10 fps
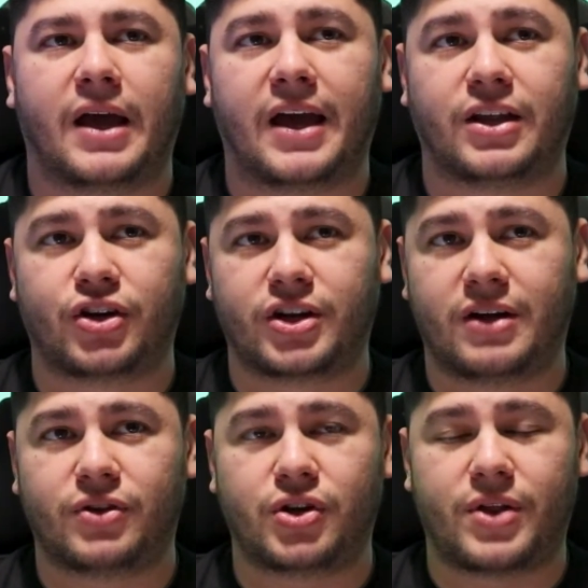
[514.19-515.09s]
And you're going
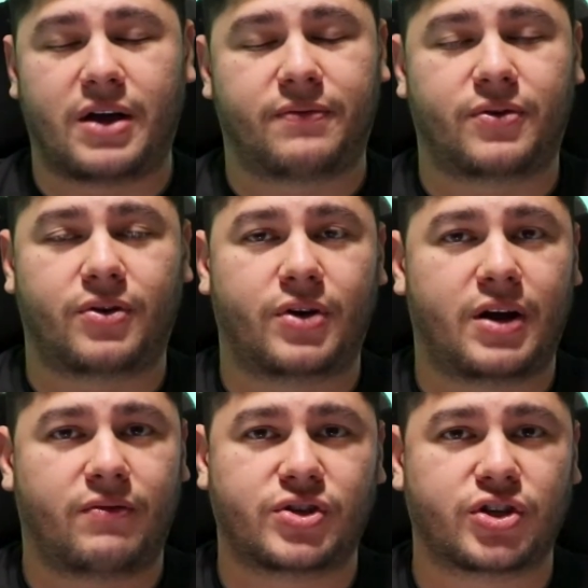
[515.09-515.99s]
to have to know that for
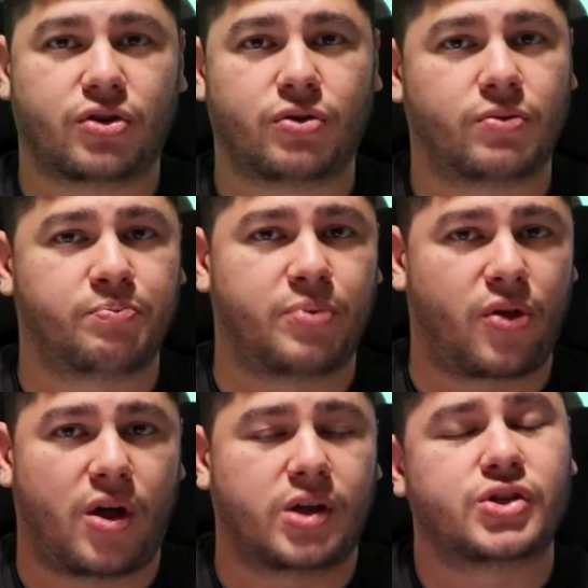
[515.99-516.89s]
every single
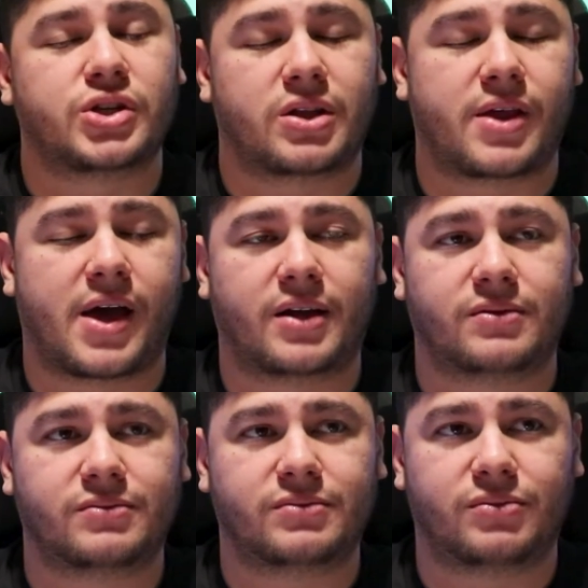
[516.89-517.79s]
pathology that